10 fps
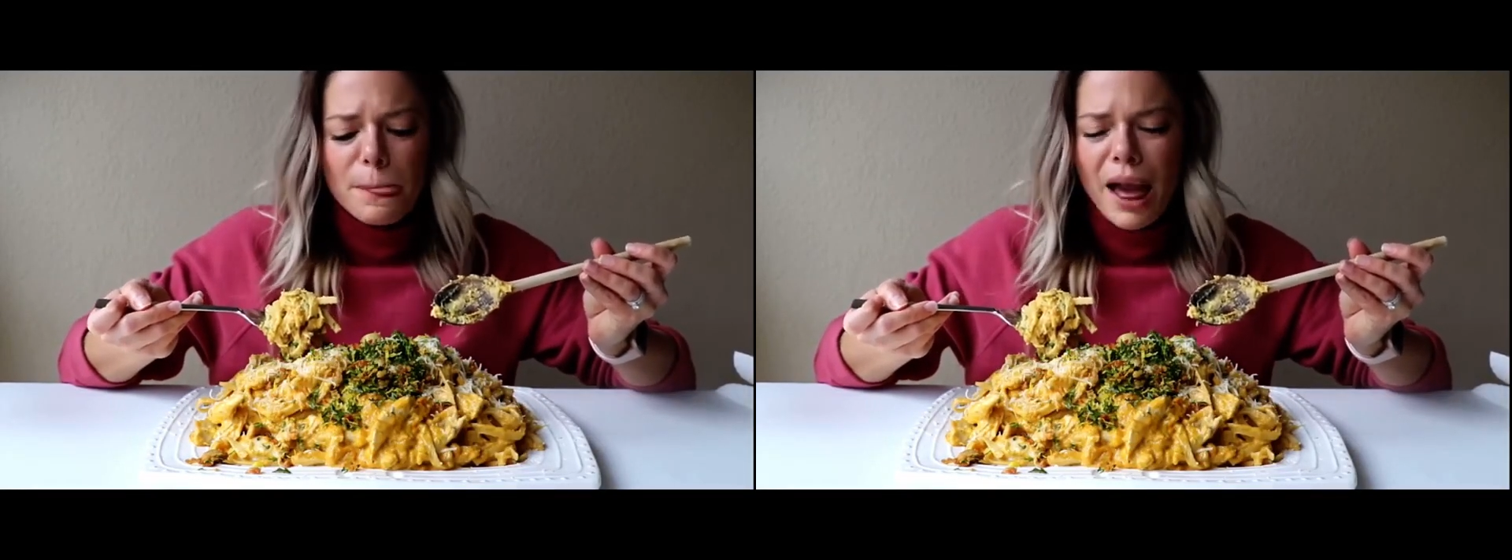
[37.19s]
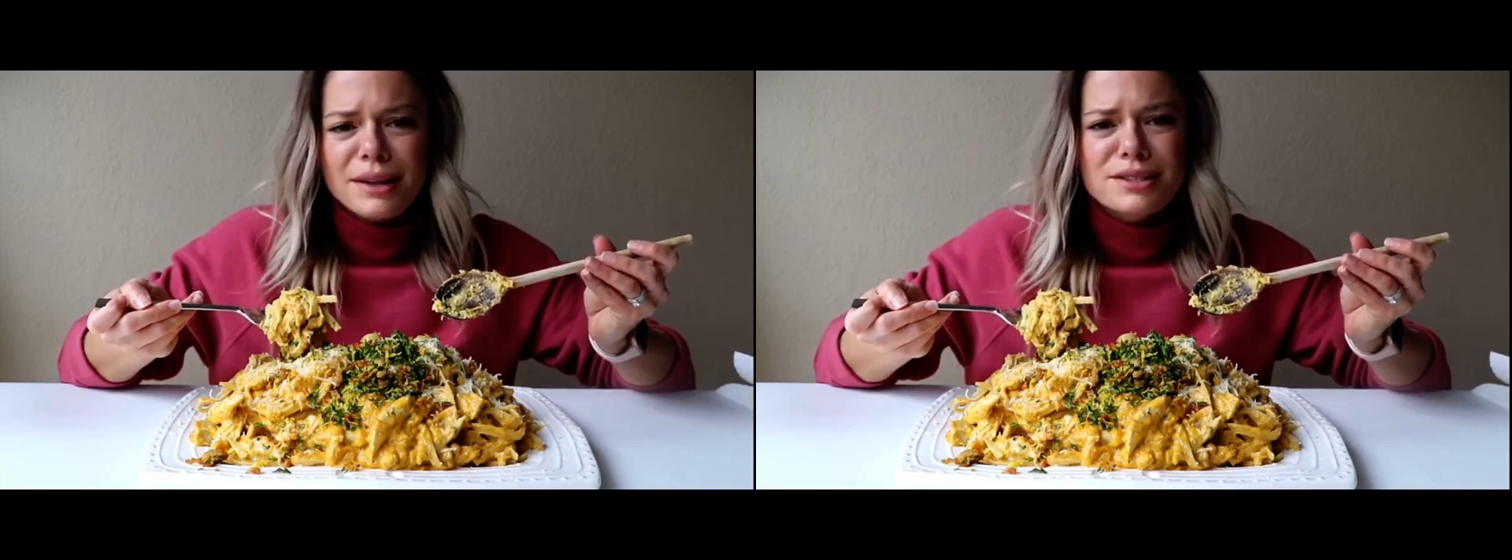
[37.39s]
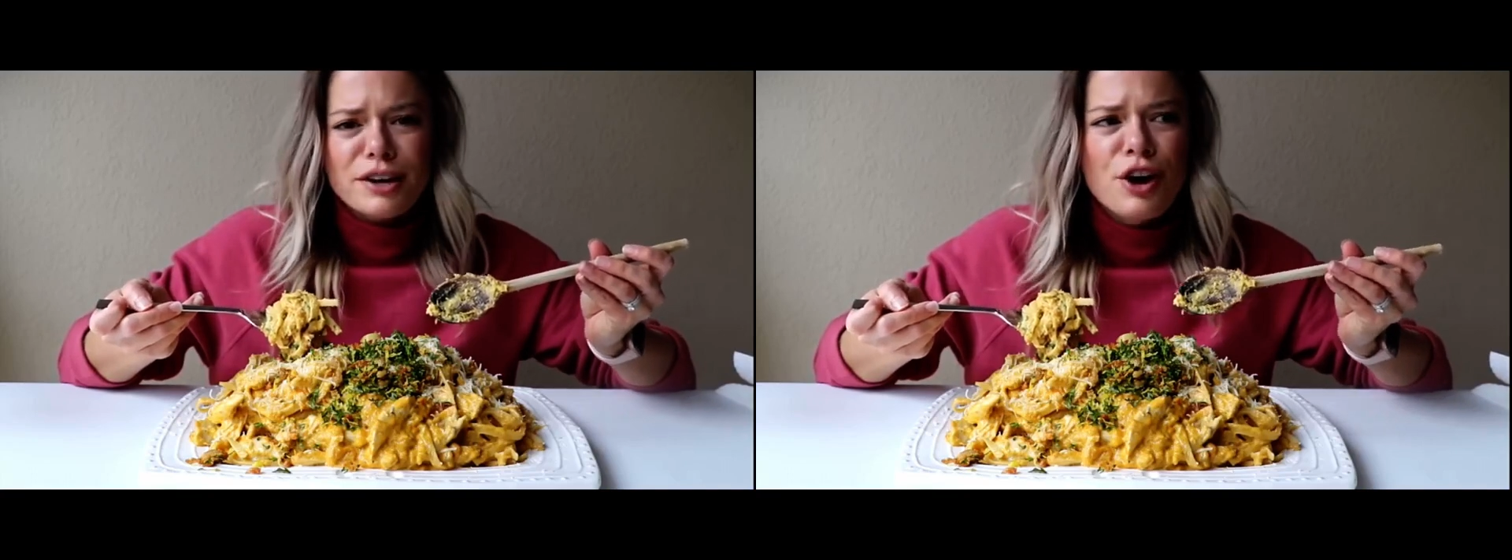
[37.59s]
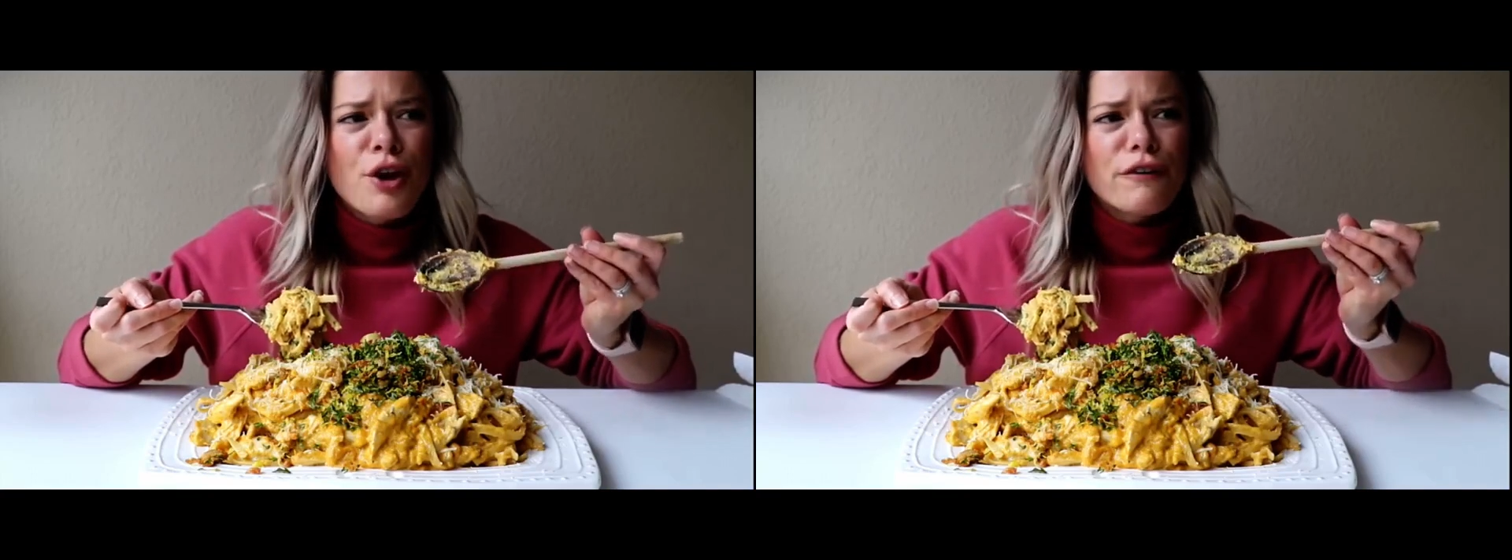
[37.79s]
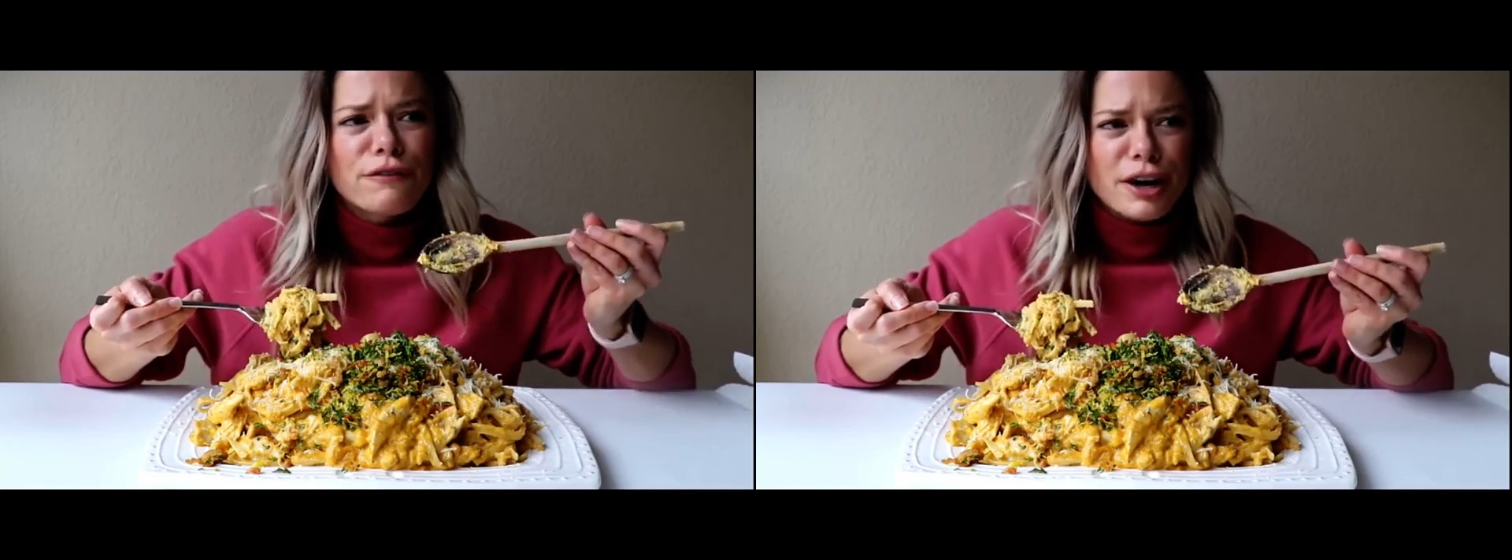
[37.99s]
adds such
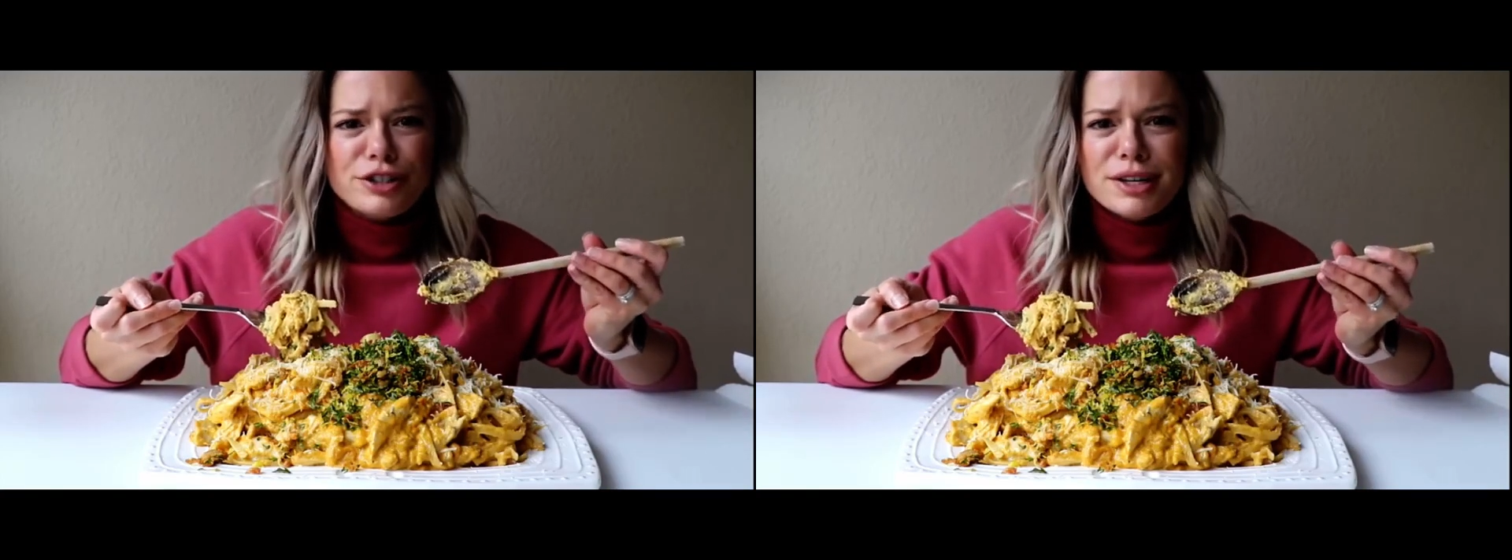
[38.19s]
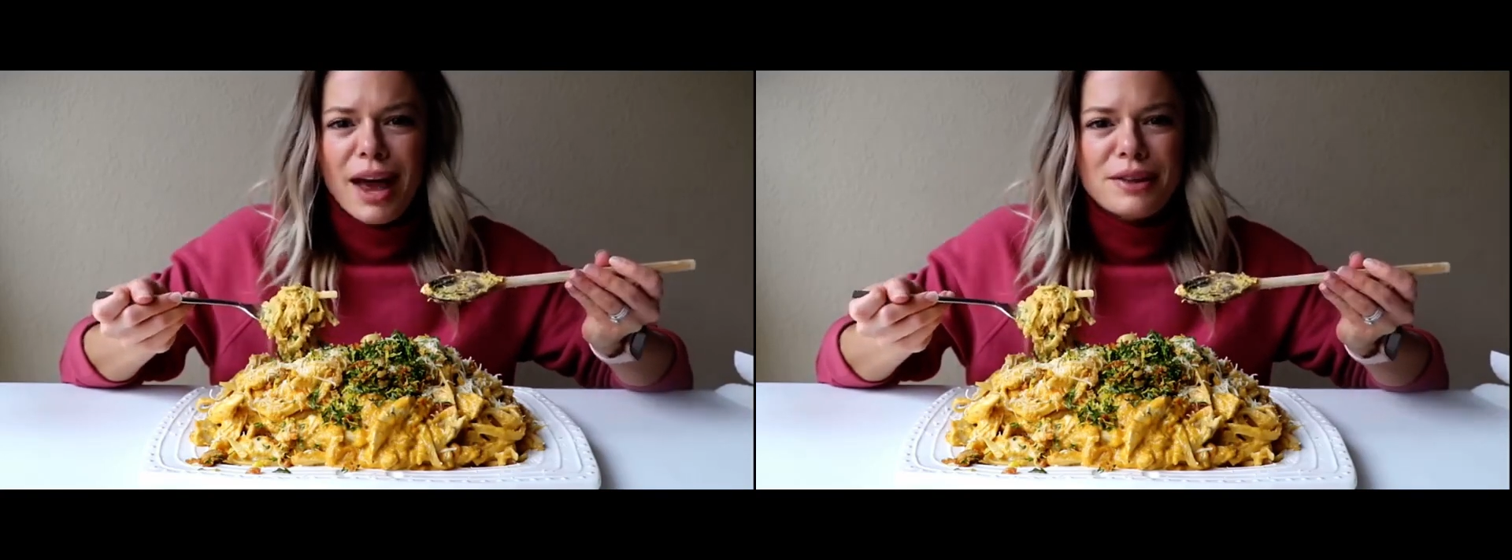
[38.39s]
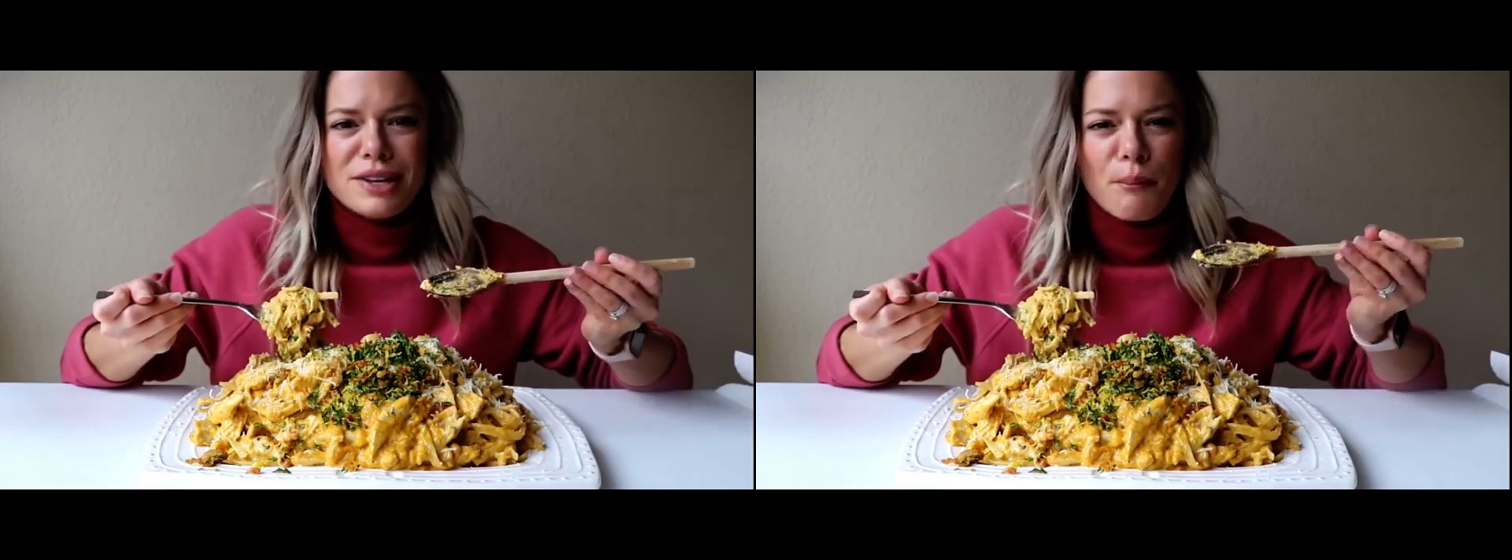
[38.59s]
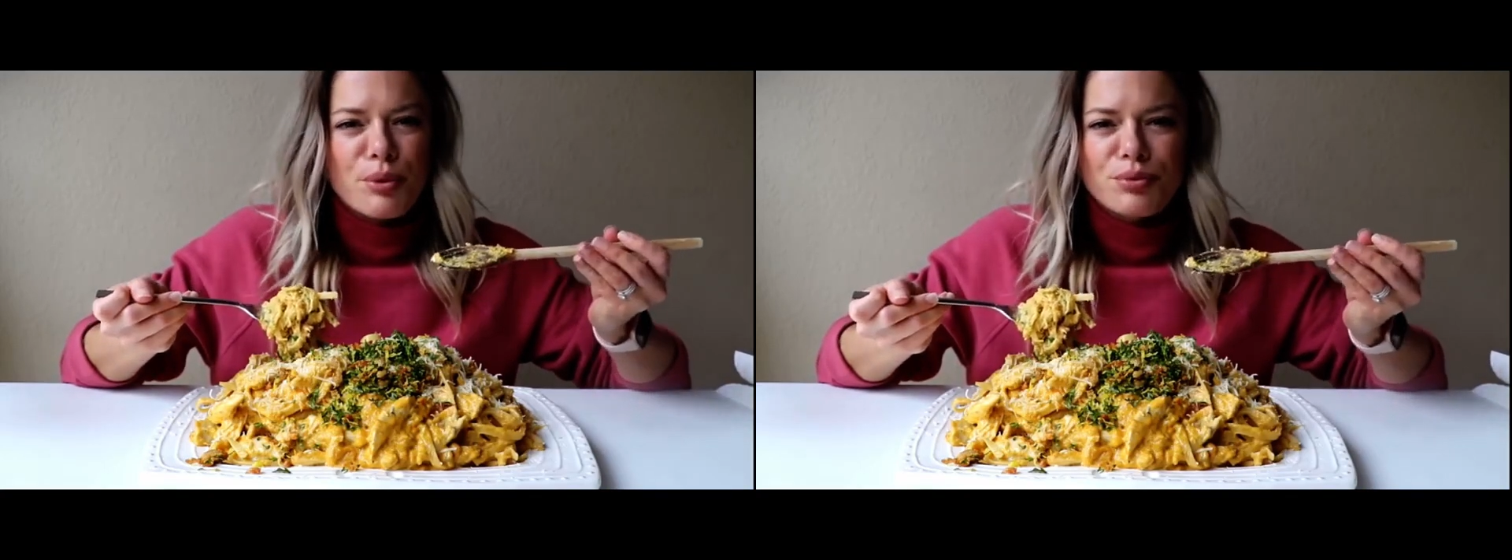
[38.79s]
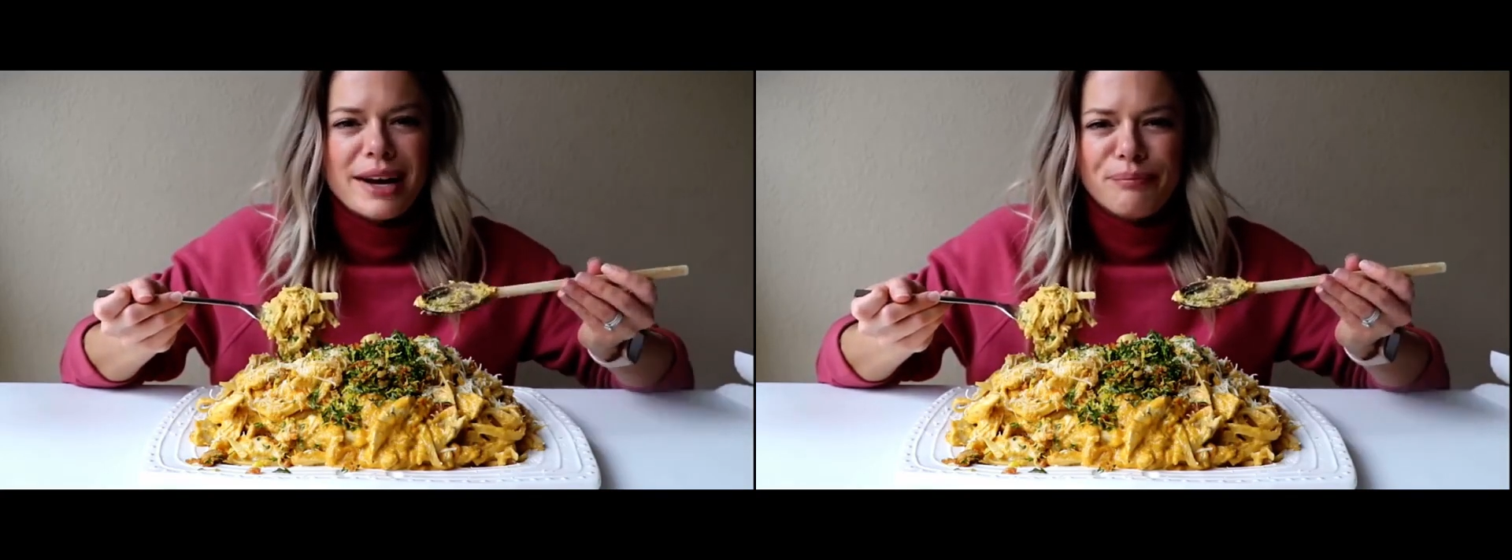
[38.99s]
freshness and this like
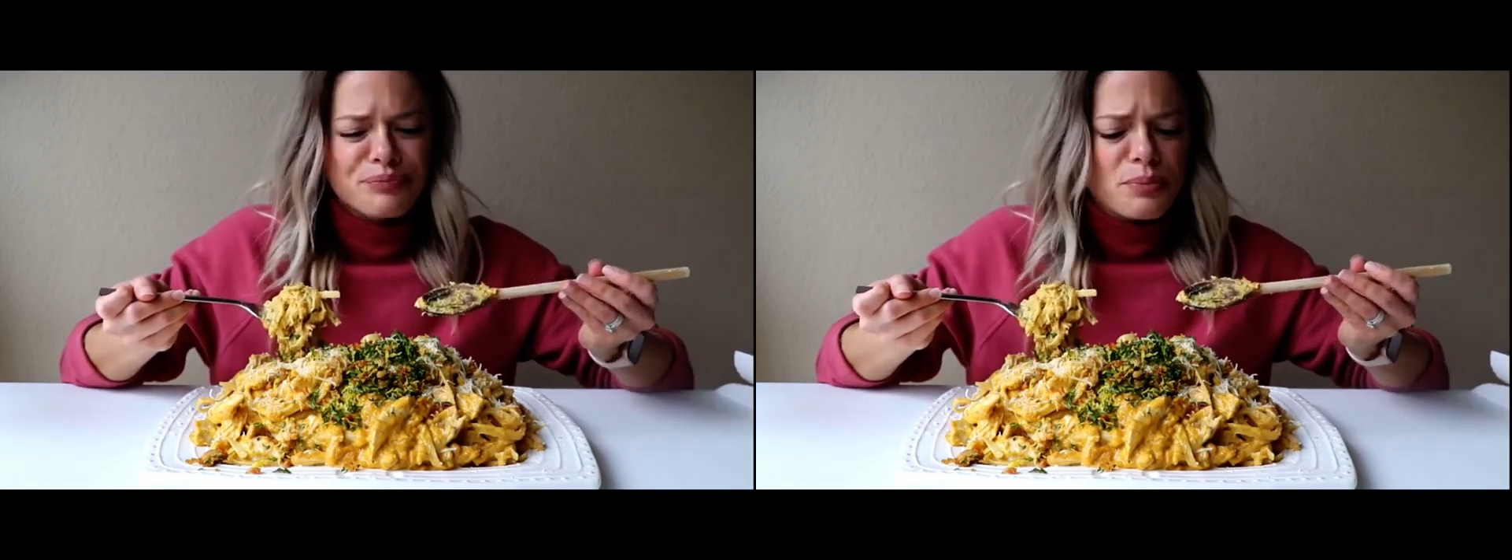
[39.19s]
bright,